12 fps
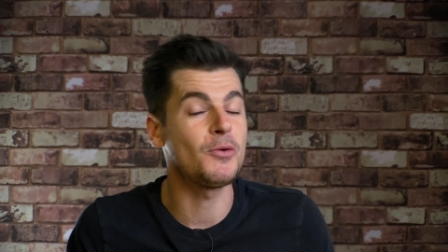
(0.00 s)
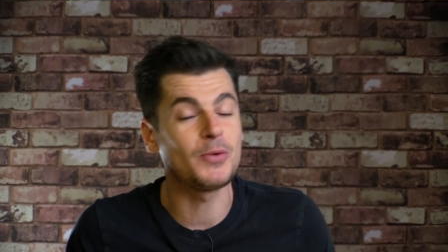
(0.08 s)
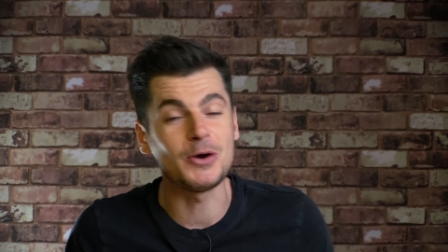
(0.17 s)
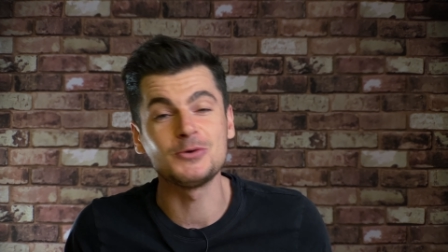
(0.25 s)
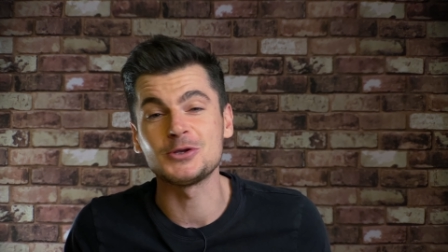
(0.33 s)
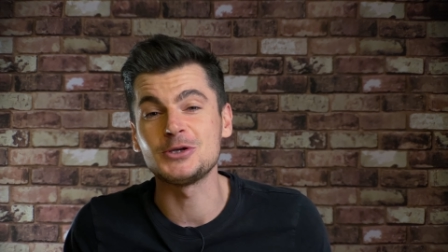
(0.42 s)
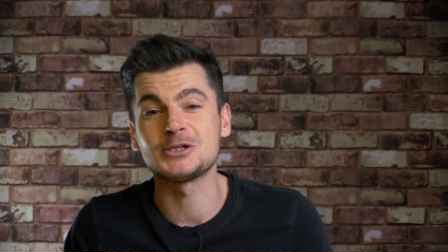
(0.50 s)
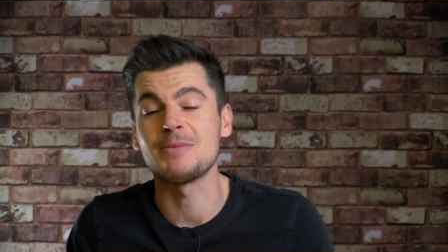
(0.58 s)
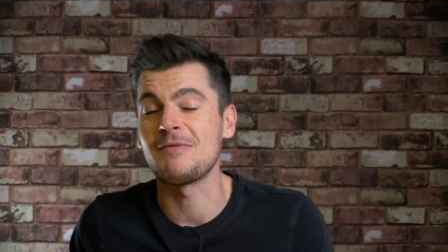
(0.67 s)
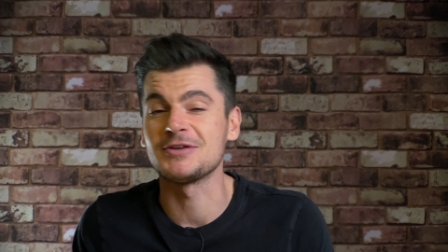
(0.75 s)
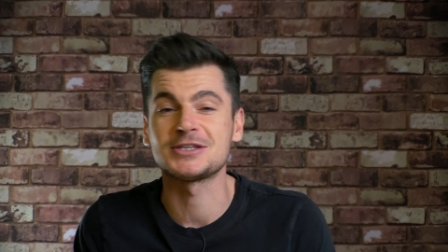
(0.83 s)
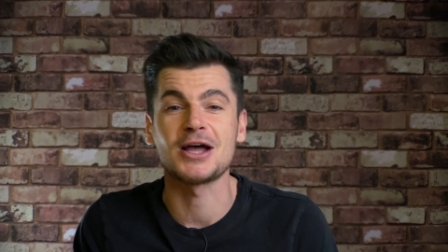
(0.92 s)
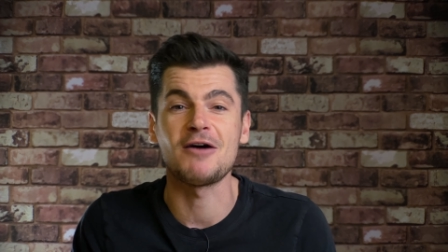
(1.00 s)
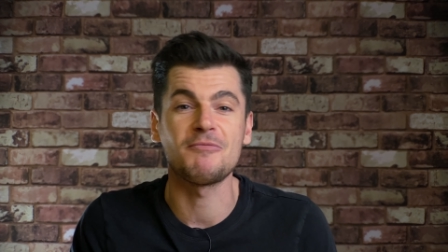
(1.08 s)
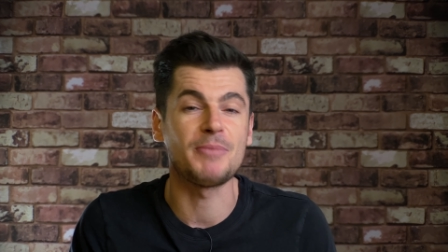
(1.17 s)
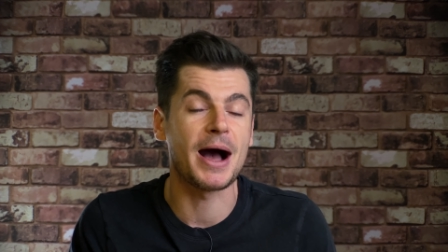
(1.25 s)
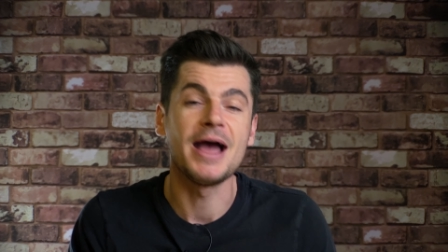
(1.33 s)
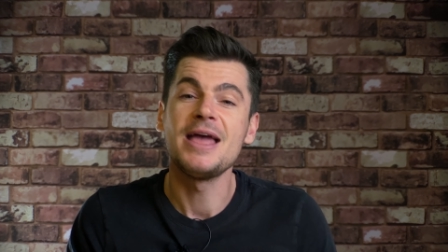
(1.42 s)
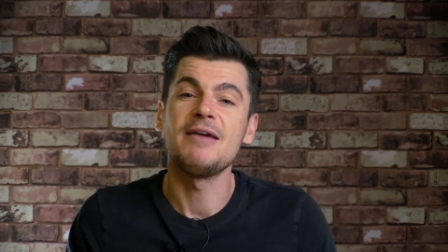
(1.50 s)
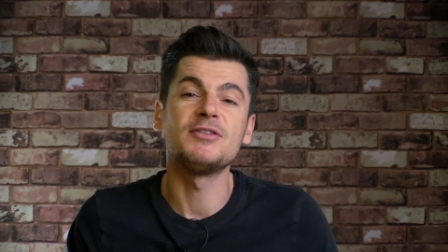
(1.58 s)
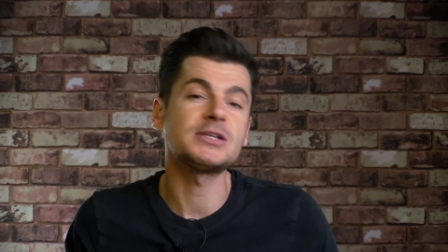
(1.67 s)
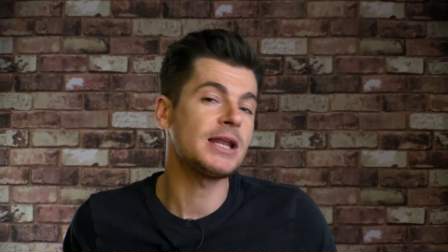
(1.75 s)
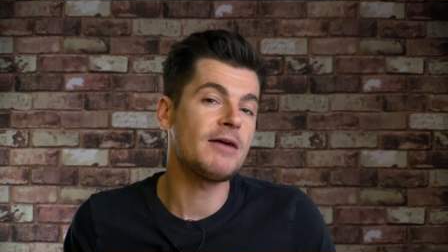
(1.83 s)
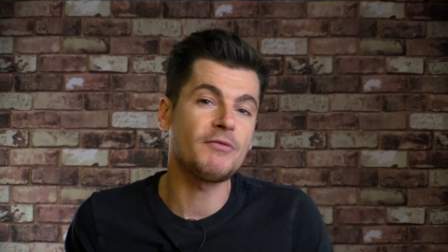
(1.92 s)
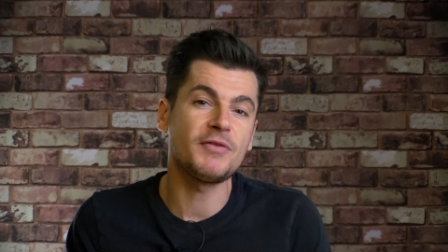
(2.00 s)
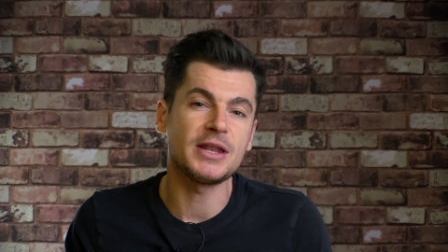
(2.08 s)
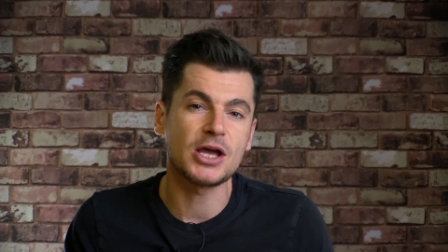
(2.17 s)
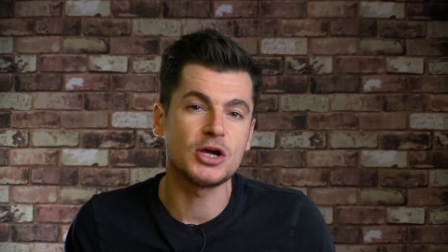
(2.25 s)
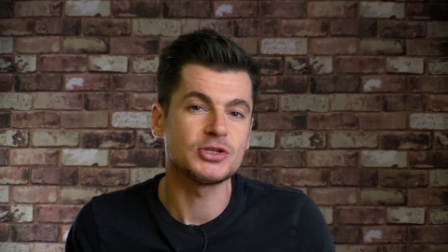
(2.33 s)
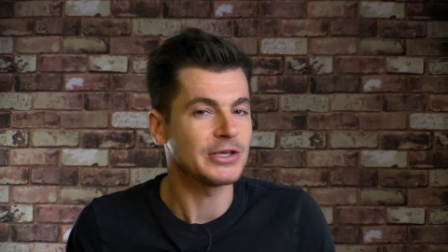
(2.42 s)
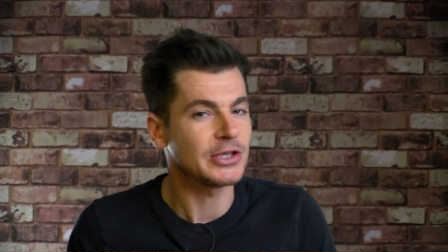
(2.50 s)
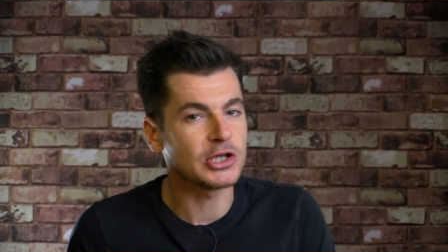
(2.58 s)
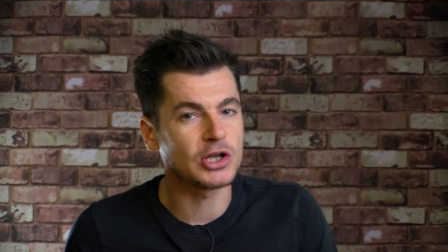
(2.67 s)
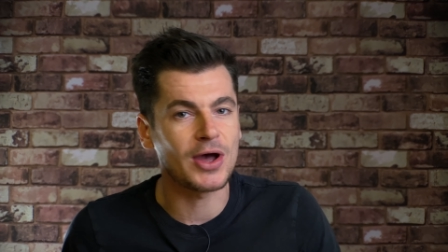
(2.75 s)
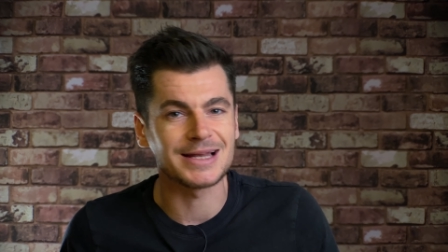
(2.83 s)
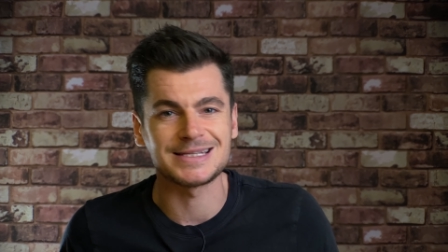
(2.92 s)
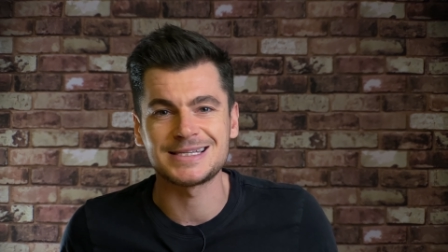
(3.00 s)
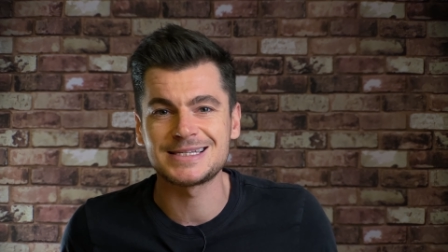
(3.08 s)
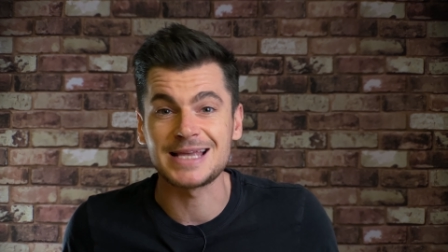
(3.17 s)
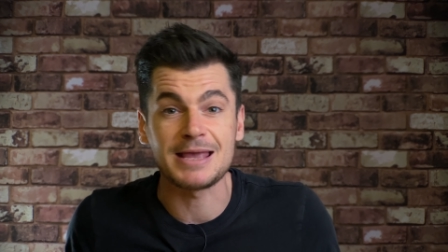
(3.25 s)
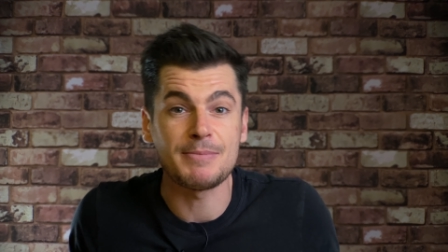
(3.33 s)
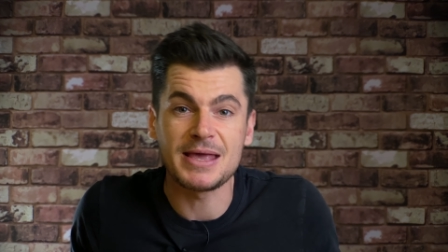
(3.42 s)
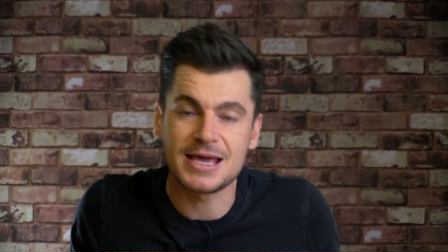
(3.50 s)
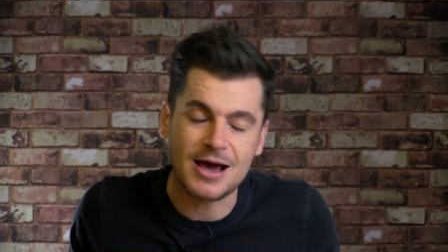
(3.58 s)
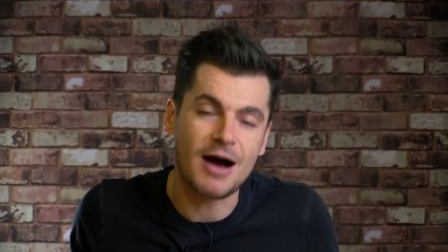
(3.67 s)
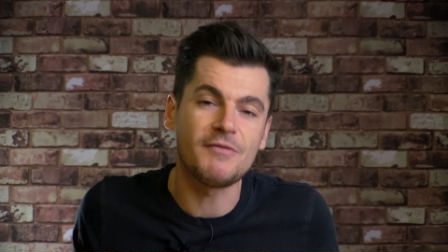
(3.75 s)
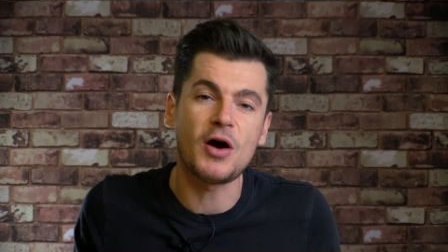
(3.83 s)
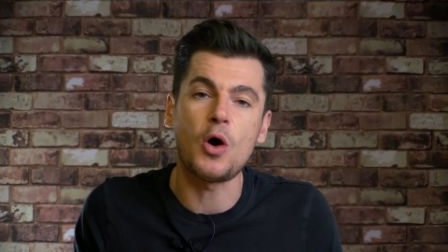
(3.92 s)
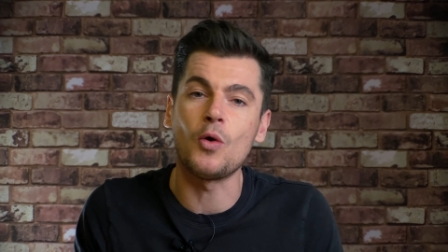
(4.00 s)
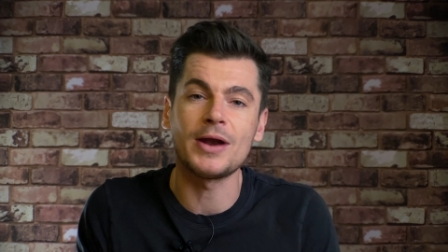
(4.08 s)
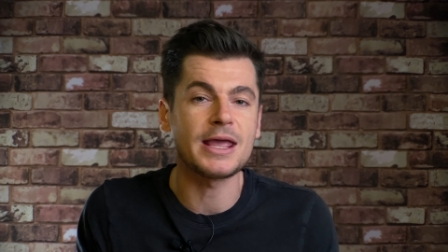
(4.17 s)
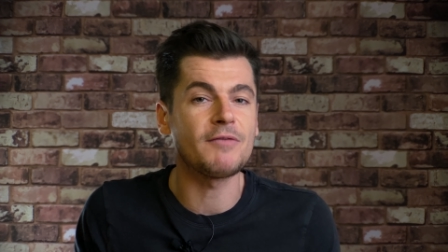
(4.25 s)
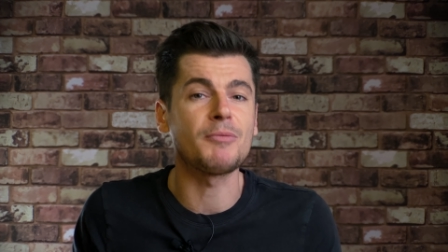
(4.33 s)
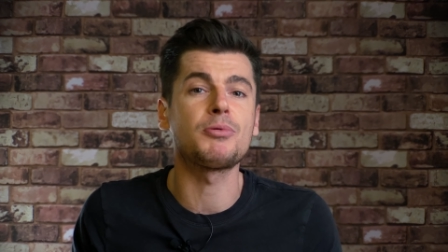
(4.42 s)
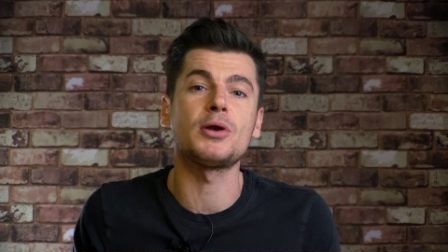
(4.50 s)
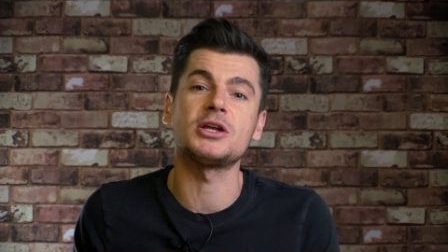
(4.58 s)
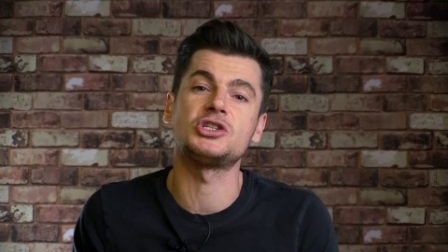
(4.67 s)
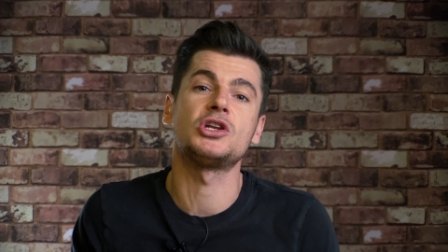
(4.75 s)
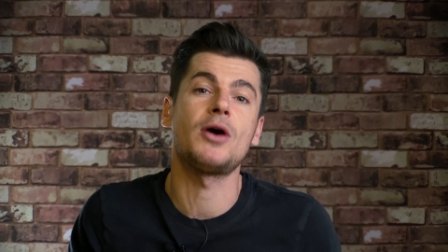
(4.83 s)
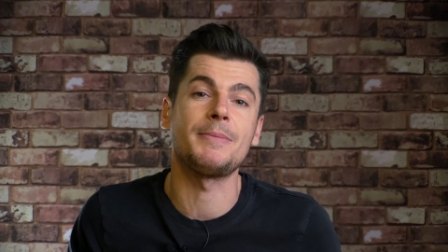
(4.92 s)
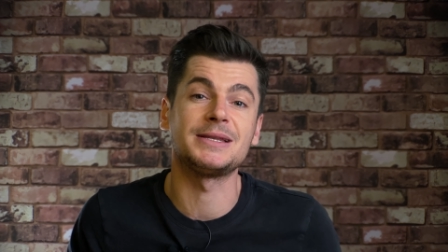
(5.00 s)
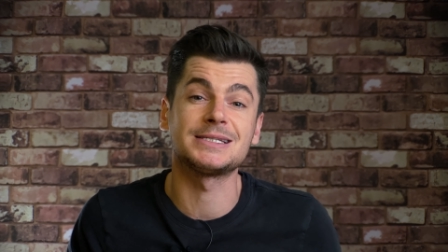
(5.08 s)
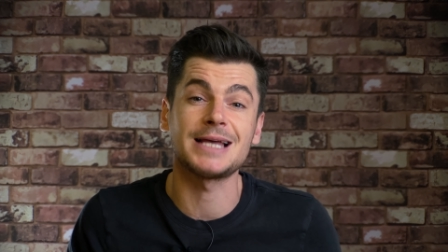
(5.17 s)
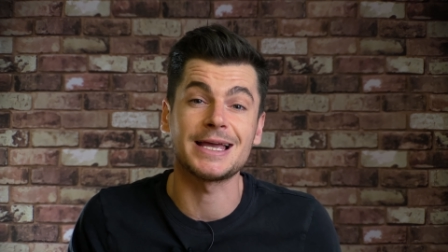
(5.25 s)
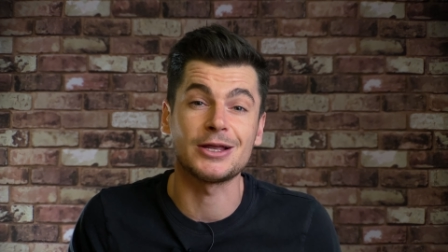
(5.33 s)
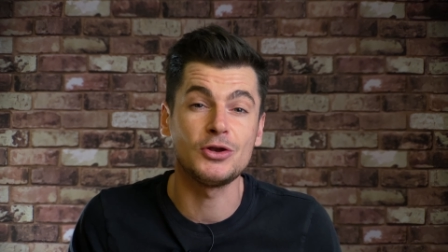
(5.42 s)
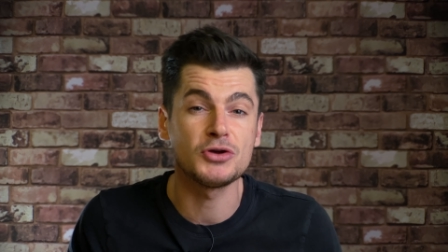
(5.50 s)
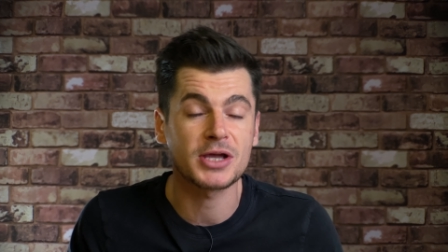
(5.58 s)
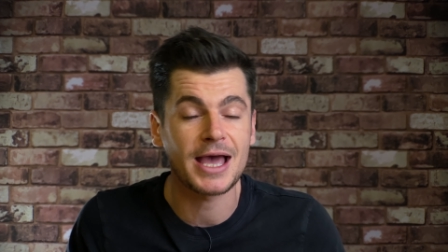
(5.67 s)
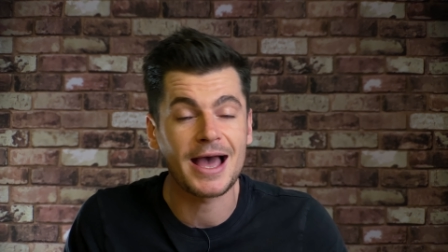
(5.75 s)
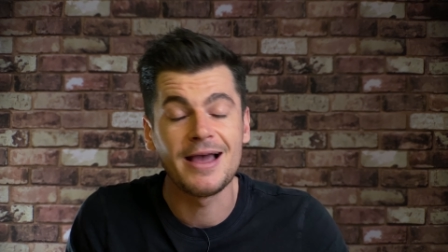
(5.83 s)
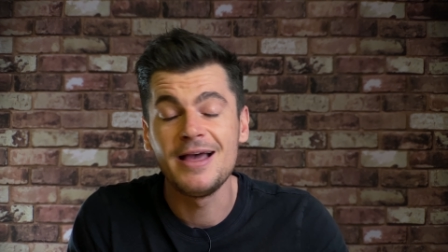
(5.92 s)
I will do some other stuff, but if there's any other videos that you'd like to see me cover or any other products you'd like me to take a look at,